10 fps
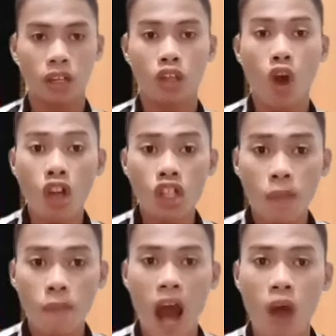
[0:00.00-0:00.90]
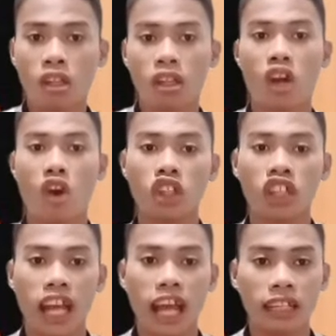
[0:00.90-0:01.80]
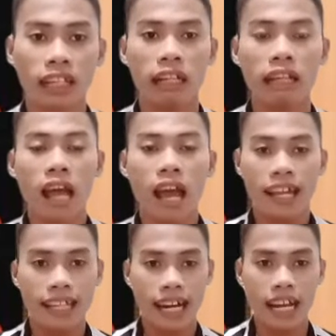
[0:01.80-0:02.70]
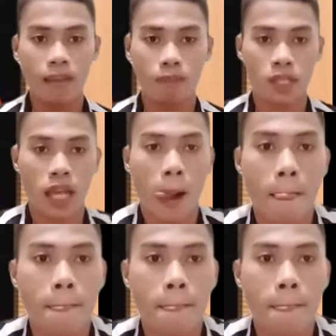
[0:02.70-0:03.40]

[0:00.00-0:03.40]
talks about the continental drifts.